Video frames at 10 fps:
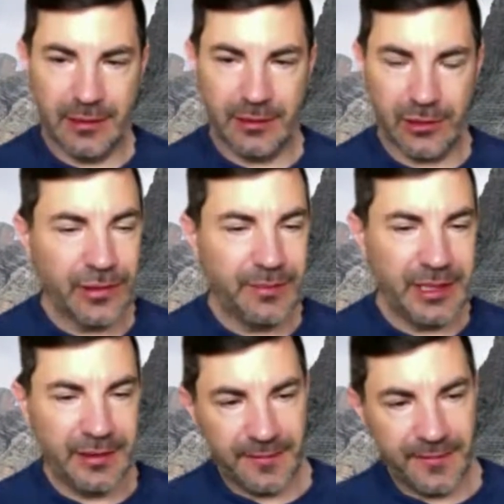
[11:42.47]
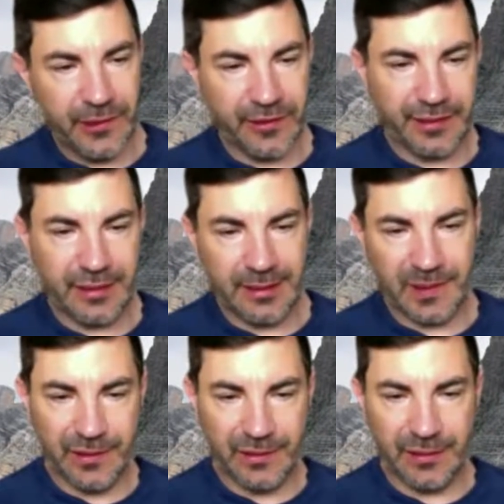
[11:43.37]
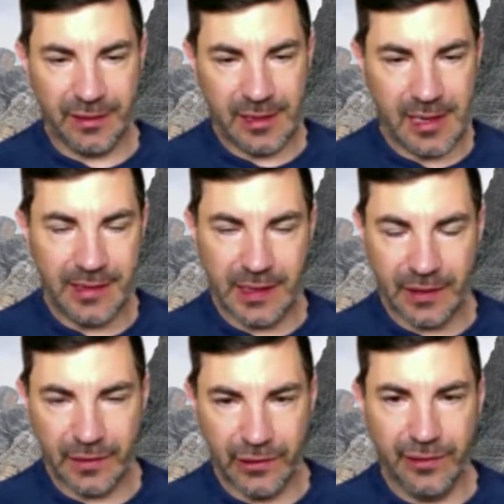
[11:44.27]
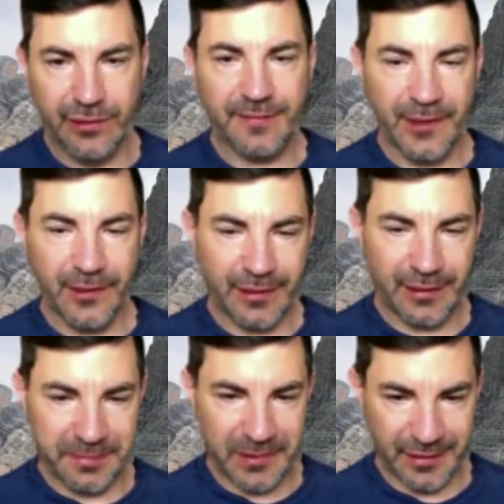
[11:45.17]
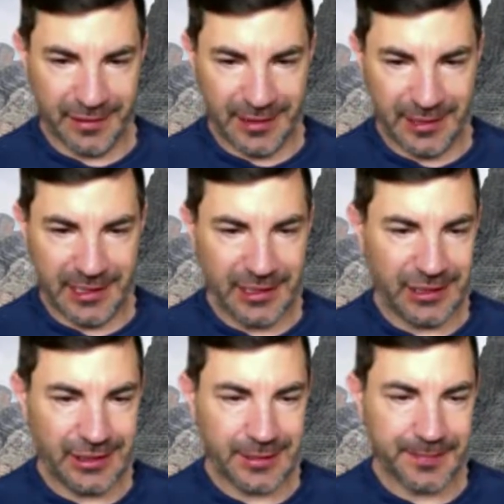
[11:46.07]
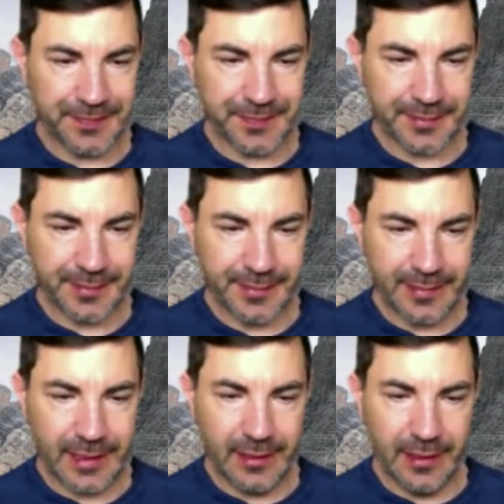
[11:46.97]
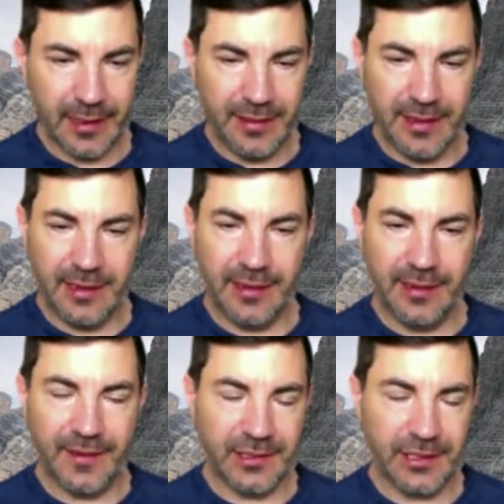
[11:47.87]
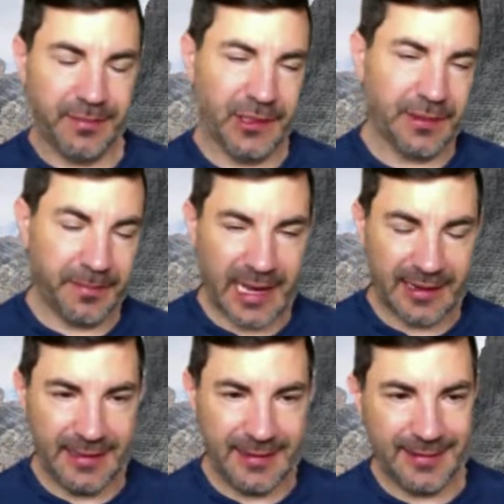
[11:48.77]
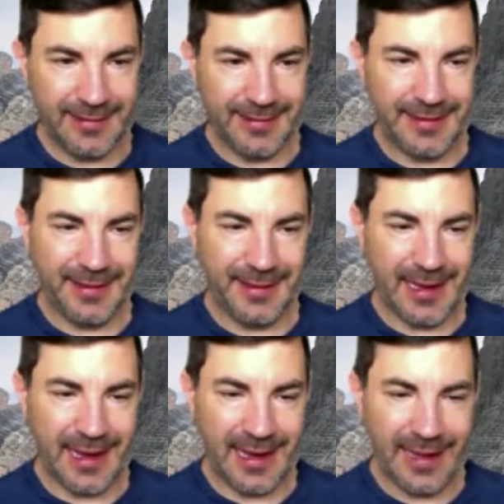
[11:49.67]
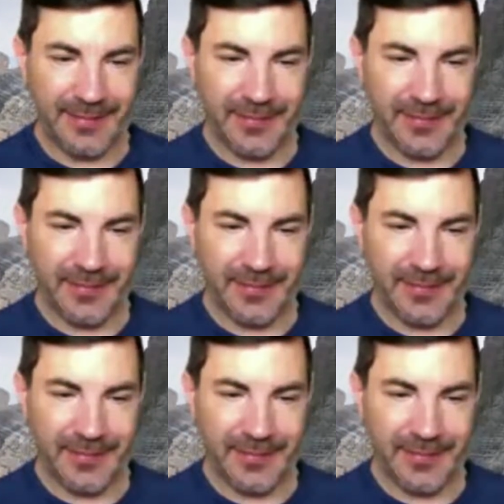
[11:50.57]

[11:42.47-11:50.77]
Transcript: turn them into photoreceptors and then grow those photoreceptors in a dish, and then eventually put them back into the eye.